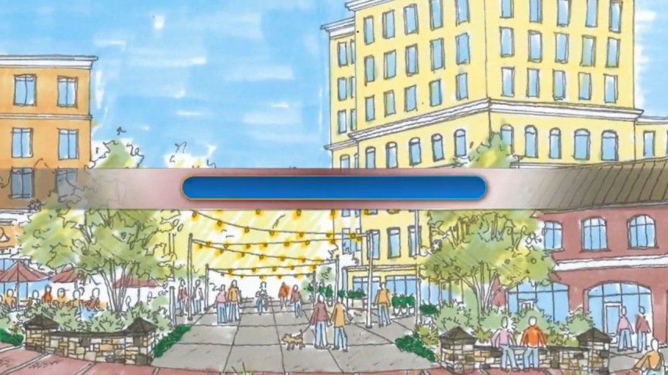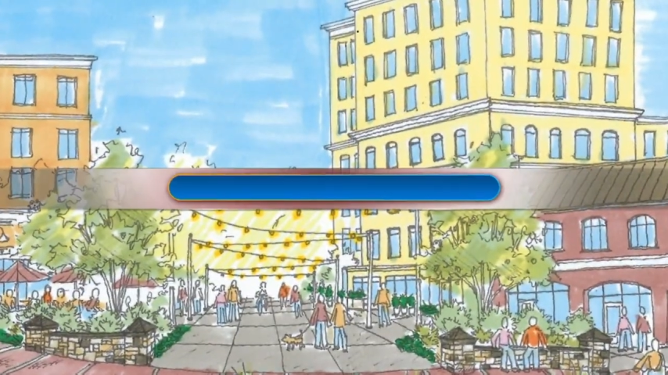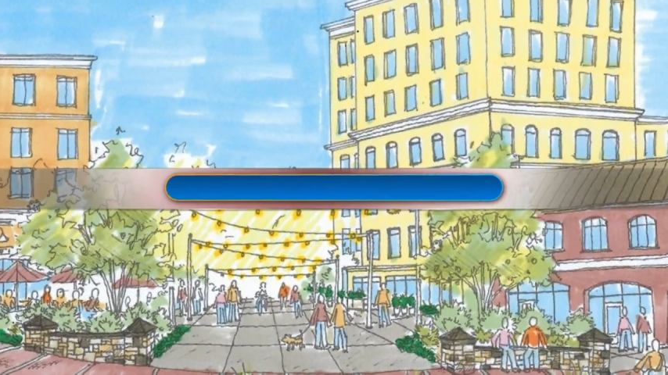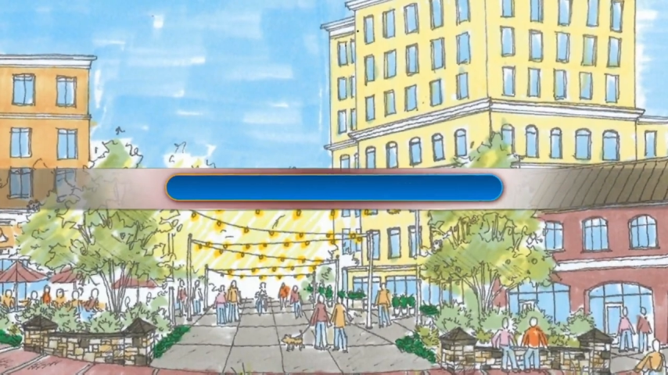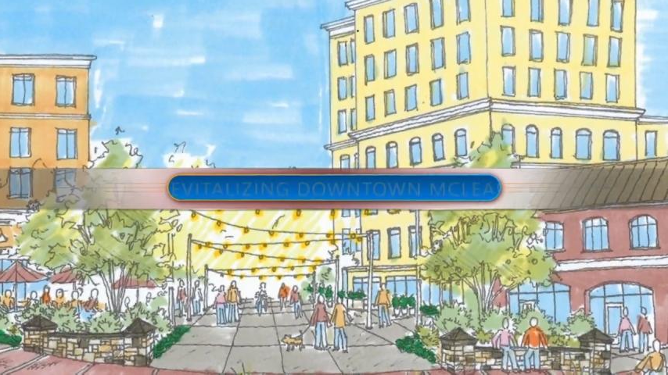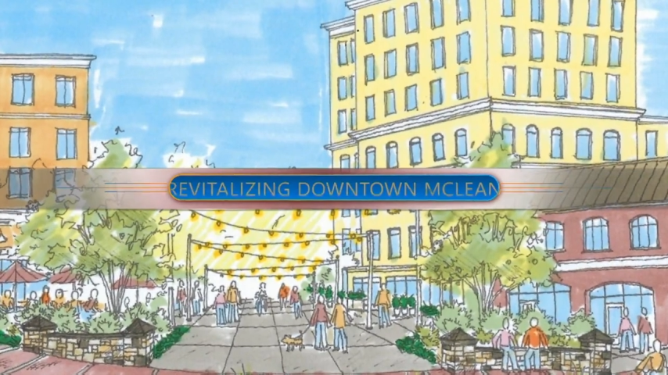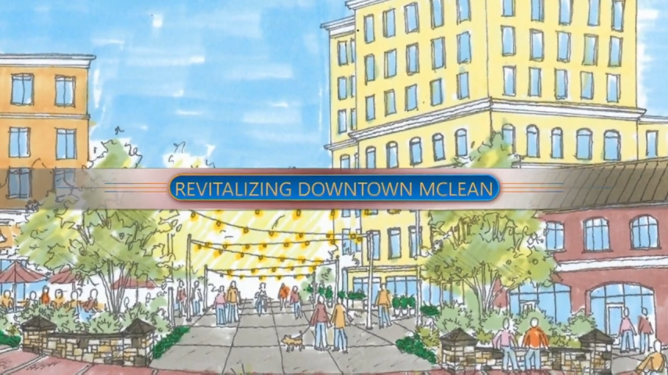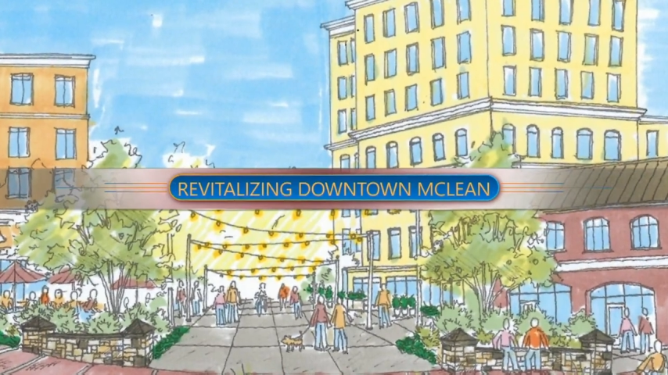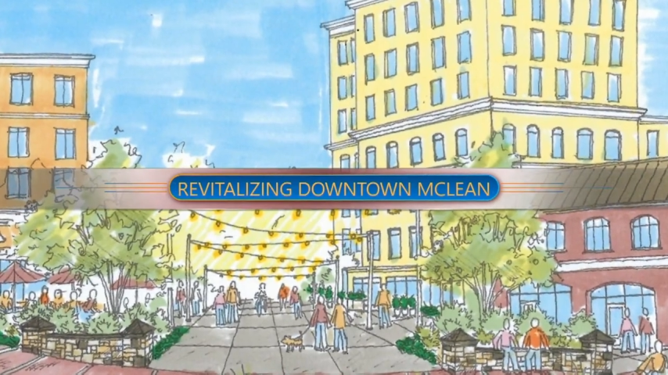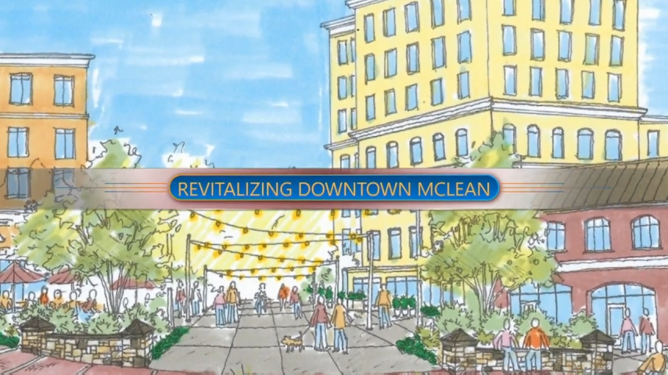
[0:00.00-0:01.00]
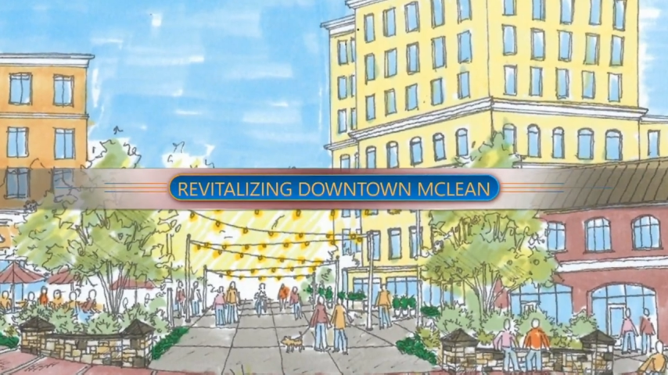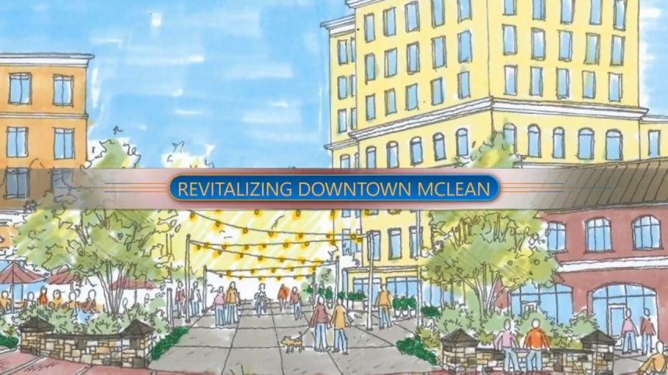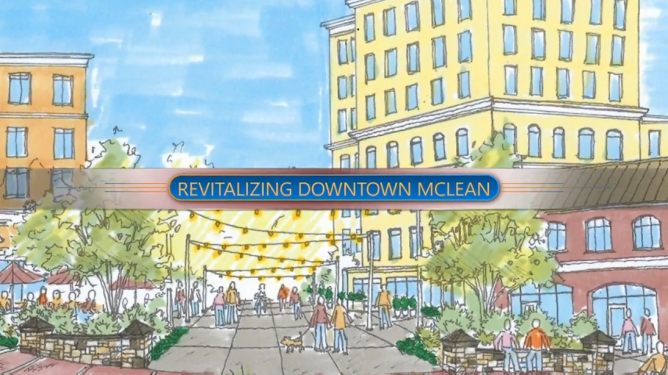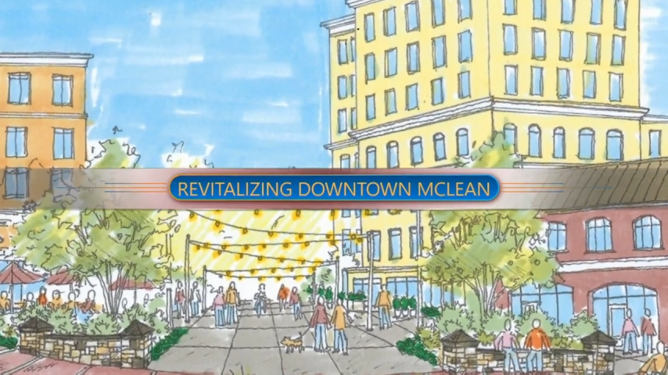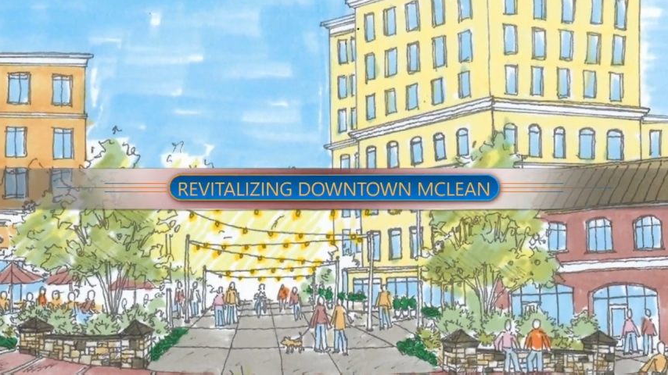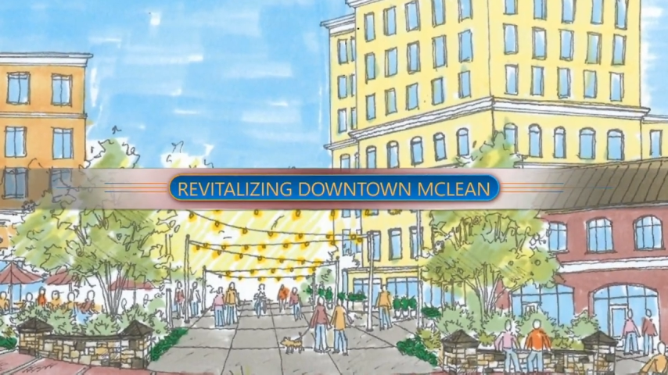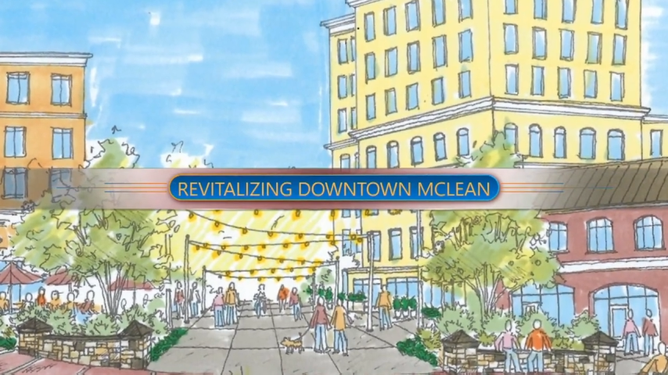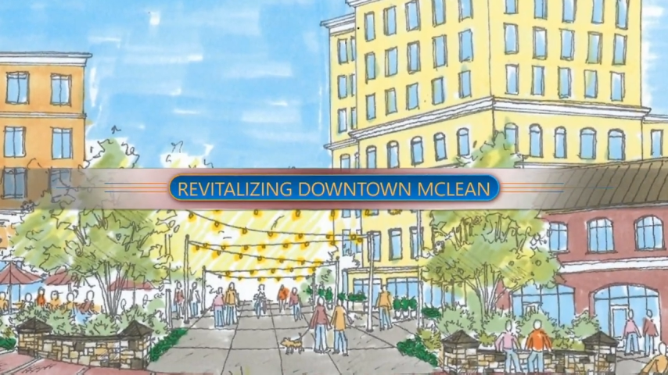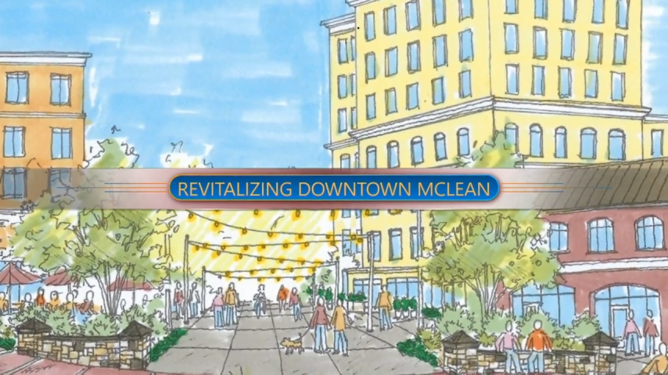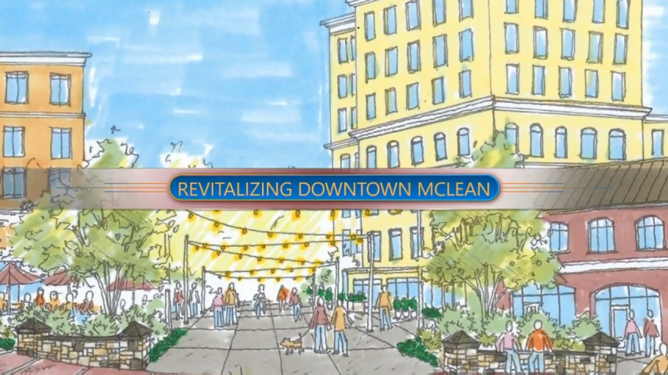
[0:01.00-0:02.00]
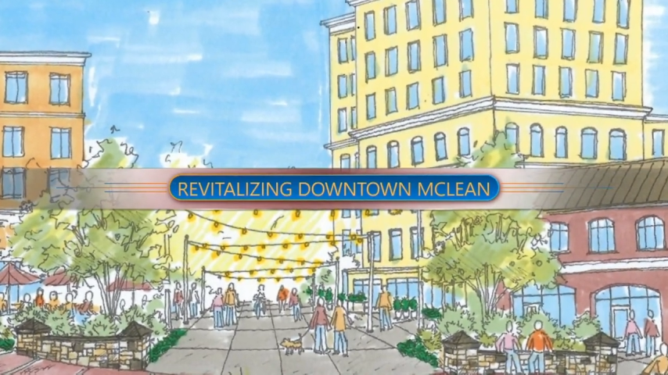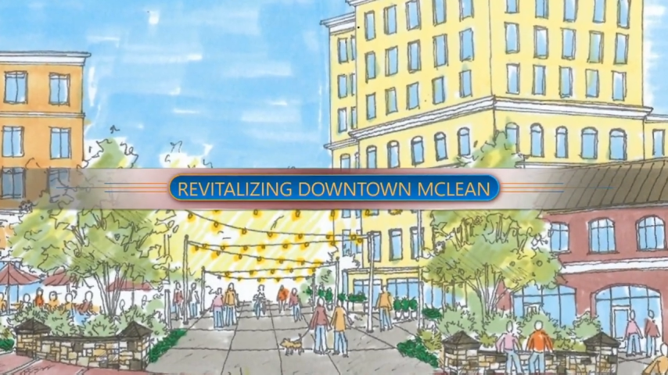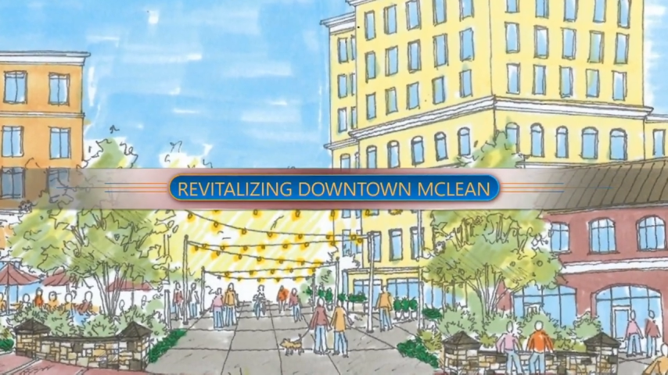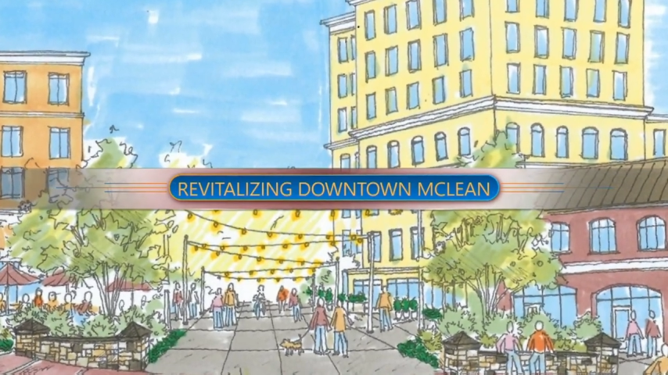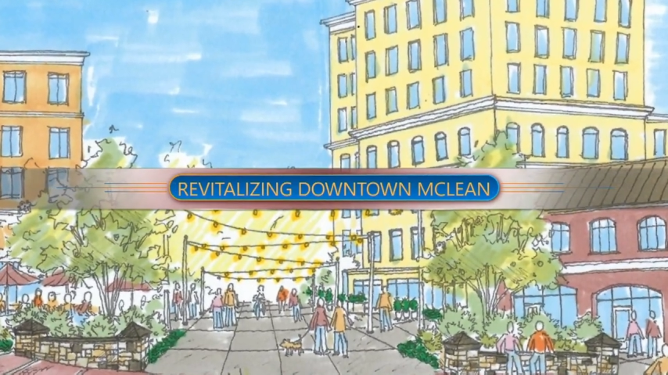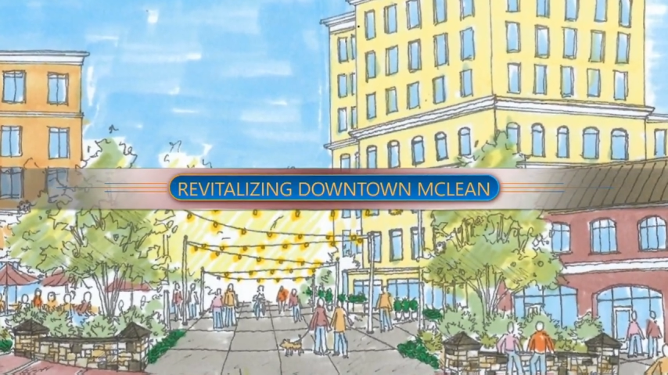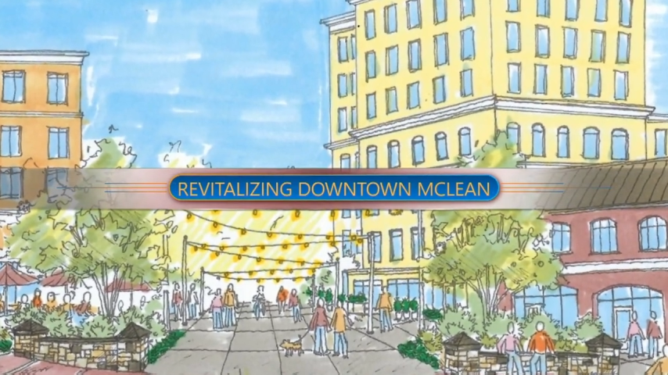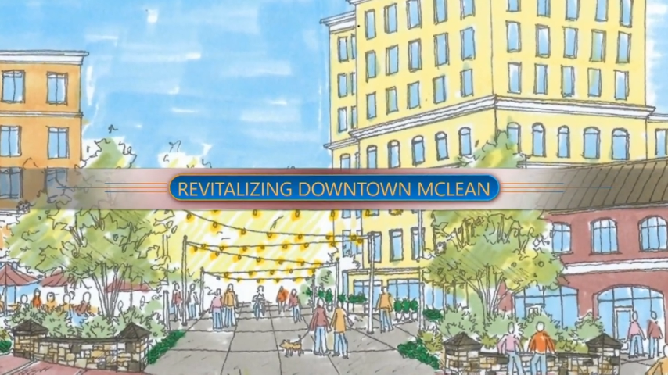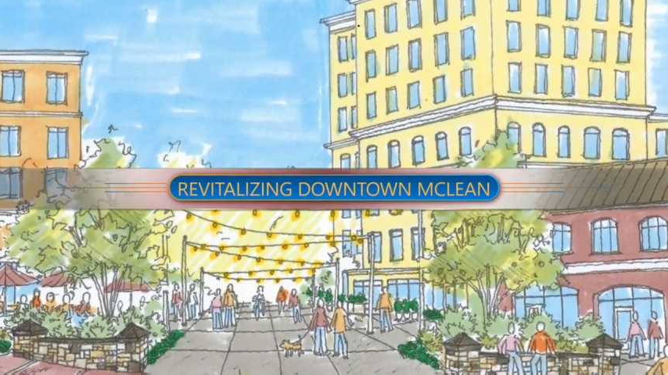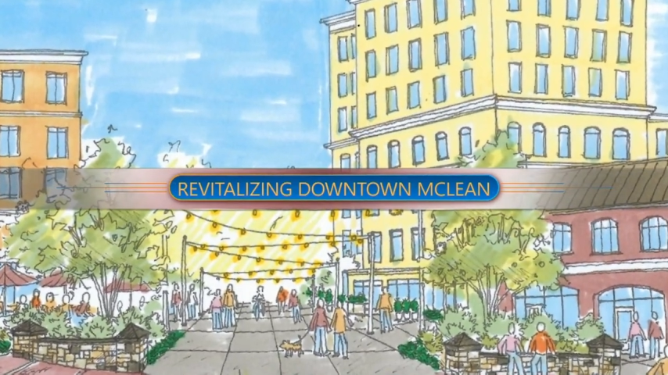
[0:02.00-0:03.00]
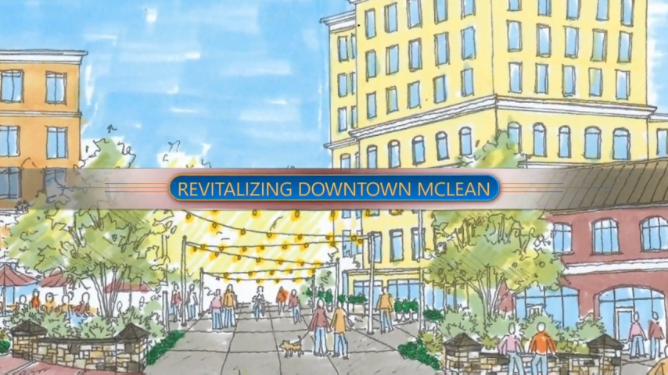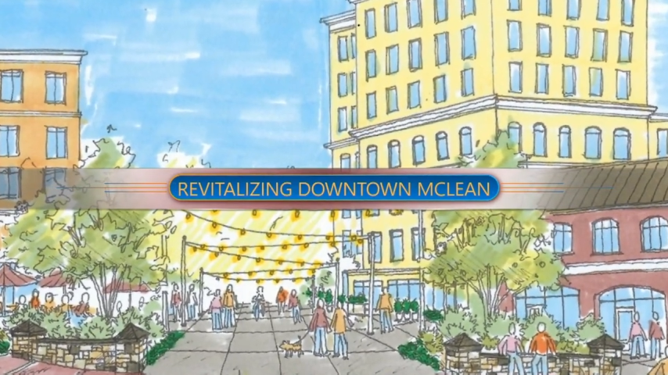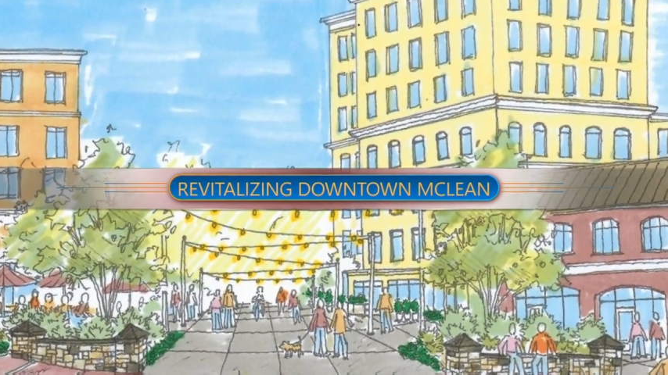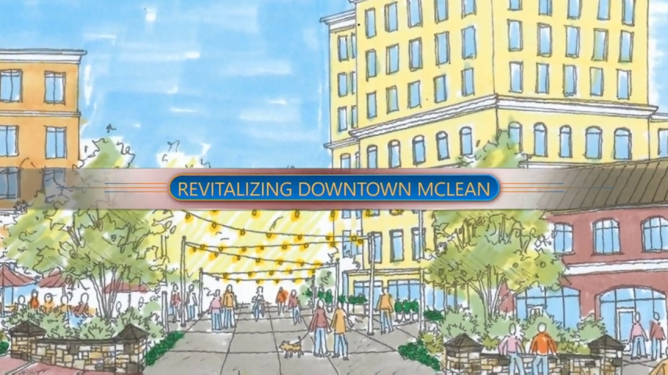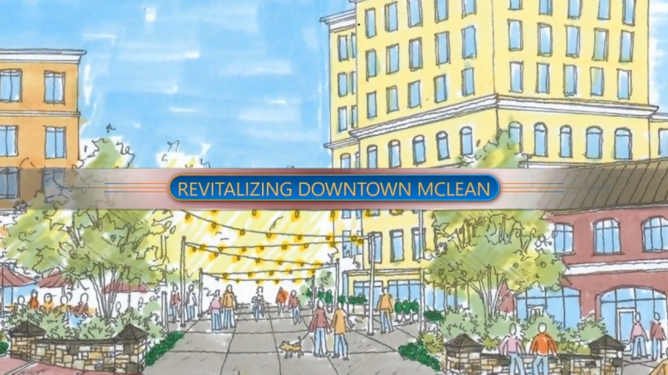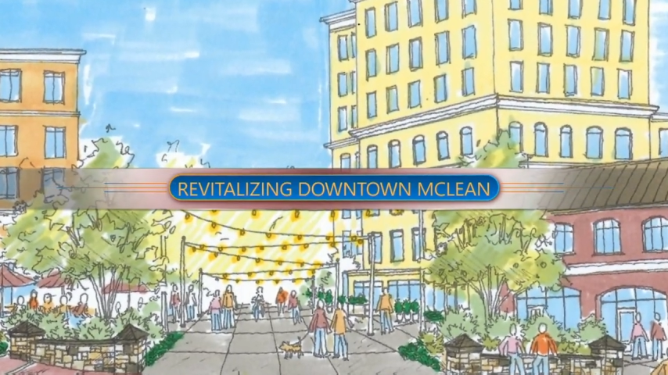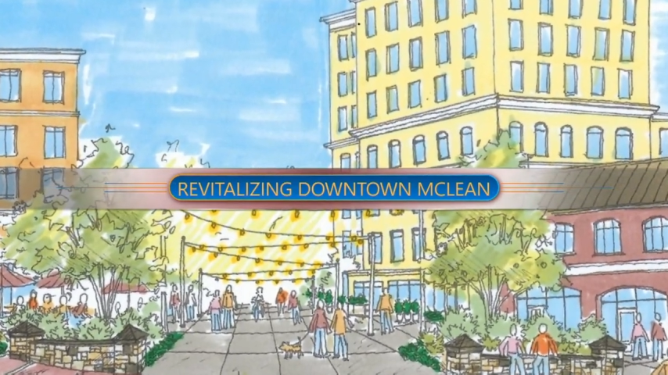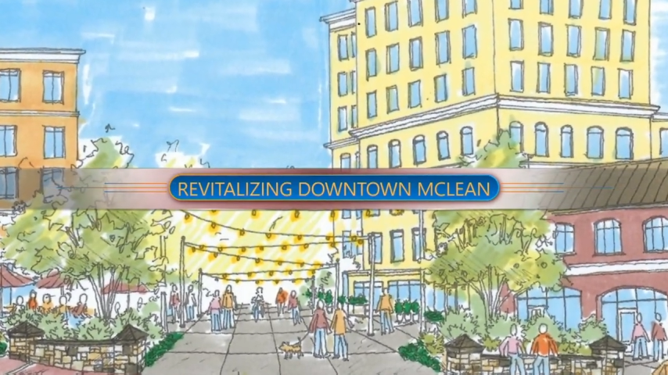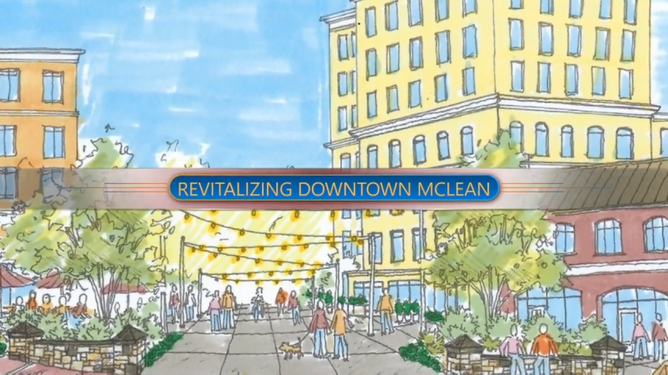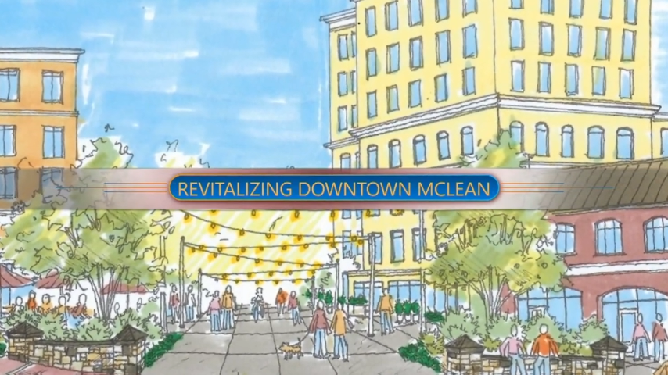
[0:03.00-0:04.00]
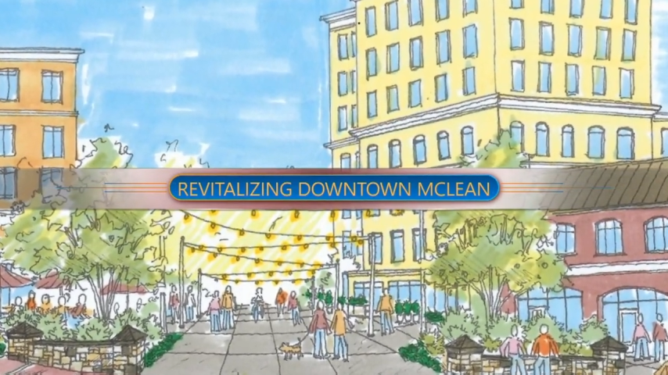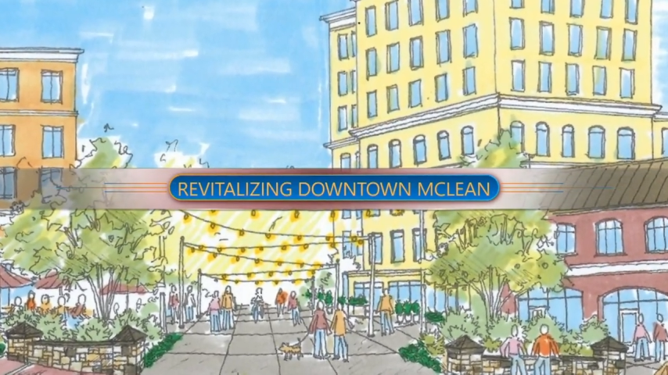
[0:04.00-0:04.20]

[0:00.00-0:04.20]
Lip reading: (no speaker visible)